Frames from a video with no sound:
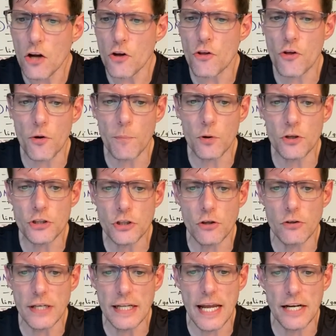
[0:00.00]
Their
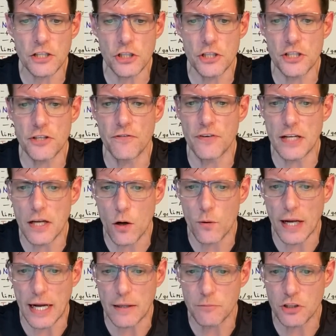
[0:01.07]
personal connections to video
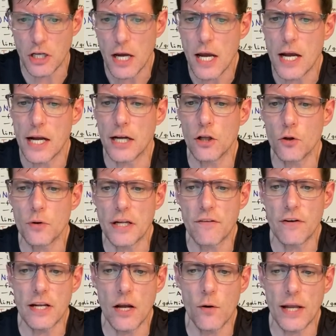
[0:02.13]
games, including
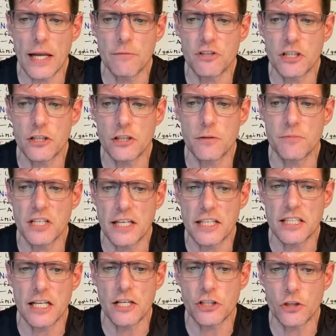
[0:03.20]
video game systems and
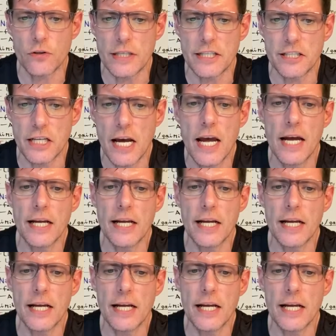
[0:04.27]
accessories,